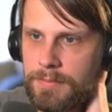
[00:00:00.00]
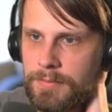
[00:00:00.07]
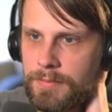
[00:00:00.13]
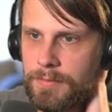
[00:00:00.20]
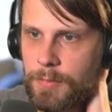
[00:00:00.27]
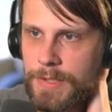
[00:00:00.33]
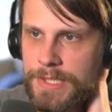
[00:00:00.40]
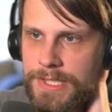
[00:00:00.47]

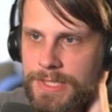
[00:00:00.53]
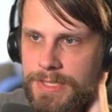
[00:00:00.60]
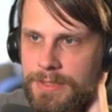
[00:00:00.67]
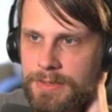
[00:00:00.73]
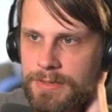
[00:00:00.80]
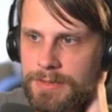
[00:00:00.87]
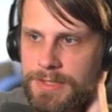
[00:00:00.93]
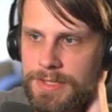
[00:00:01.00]
We
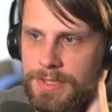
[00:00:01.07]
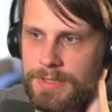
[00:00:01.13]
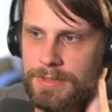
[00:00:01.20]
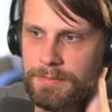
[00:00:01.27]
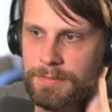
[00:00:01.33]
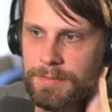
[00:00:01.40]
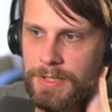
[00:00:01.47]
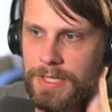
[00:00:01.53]
still just
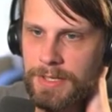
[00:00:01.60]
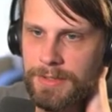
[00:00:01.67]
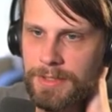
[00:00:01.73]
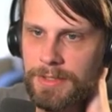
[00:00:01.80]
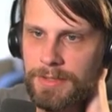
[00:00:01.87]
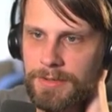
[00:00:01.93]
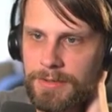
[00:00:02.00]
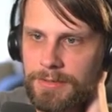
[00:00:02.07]
block here.